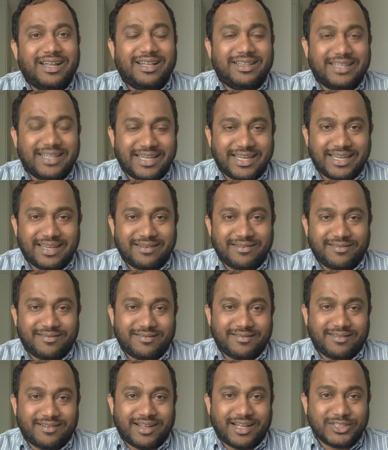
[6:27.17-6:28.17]
they
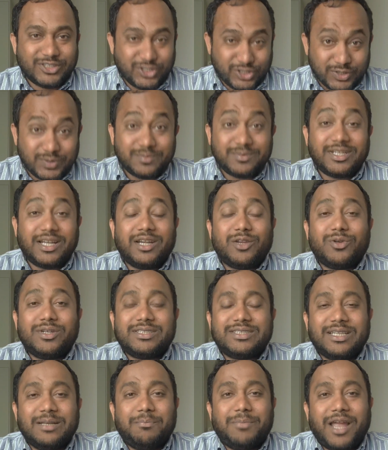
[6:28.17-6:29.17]
assume that you are
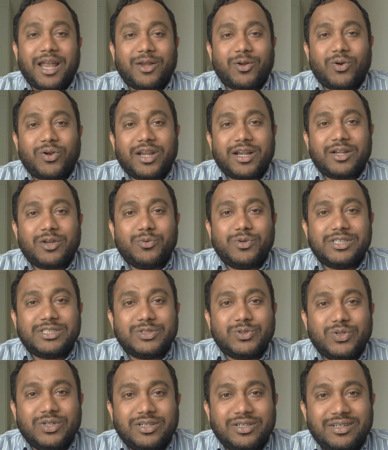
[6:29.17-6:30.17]
still patriotic
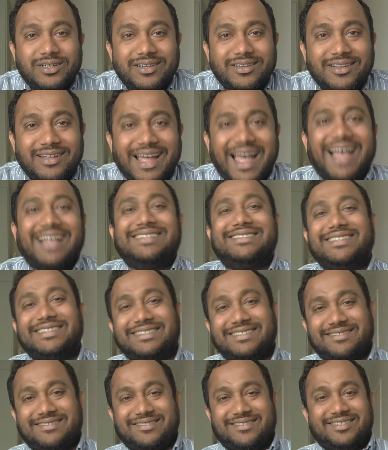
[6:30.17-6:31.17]
towards your
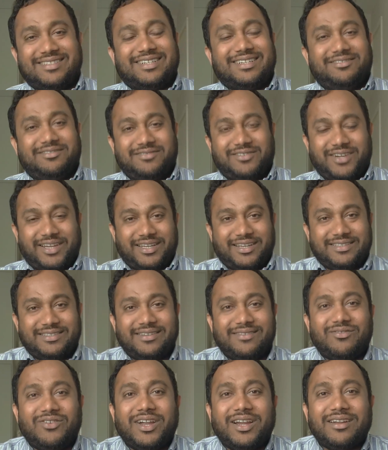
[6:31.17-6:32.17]
ancestral countries,
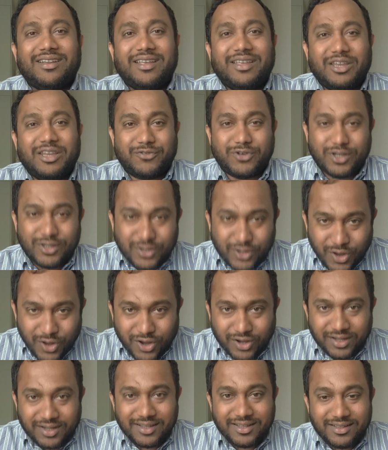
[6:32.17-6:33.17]
right? If you're
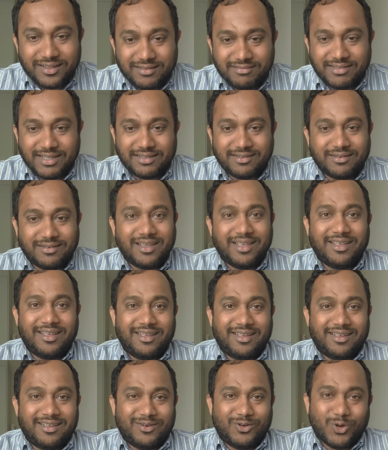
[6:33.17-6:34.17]
not, then
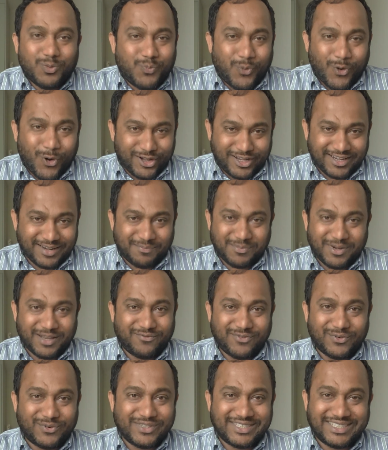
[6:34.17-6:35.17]
no point in applying
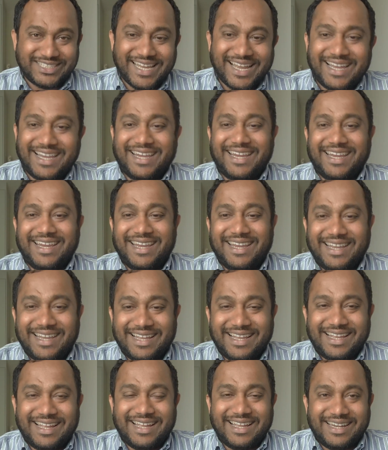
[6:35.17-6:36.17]
for OCI.
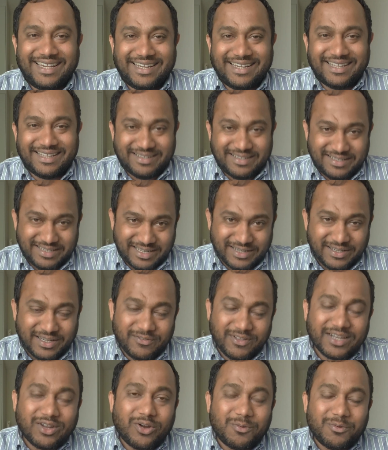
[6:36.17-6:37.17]
And
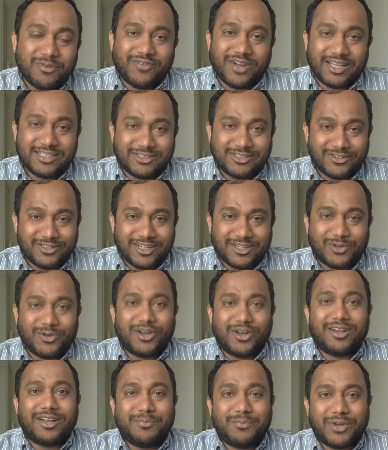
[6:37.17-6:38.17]
if the government finds out that you
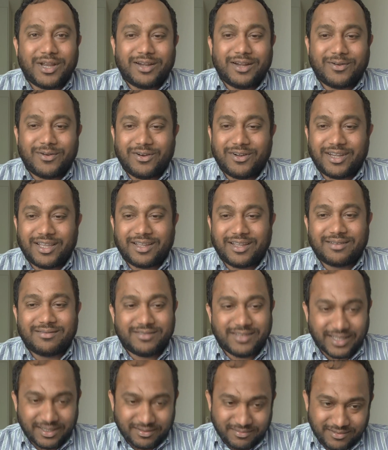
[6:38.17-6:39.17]
are unpatriotic,
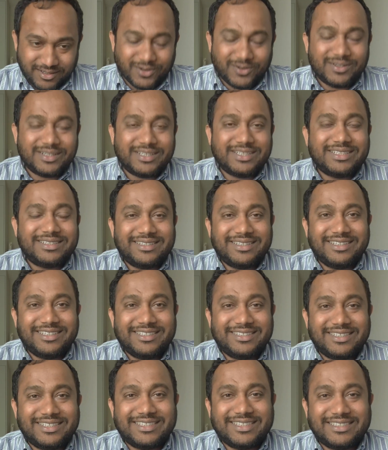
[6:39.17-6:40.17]
then
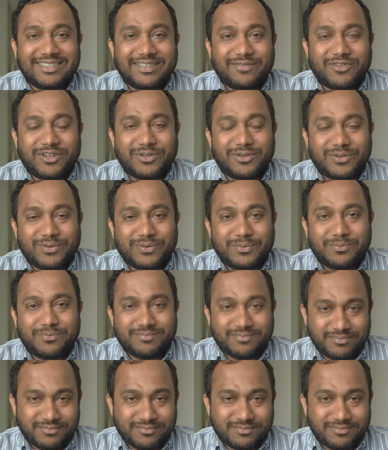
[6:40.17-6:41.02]
it's easy for you to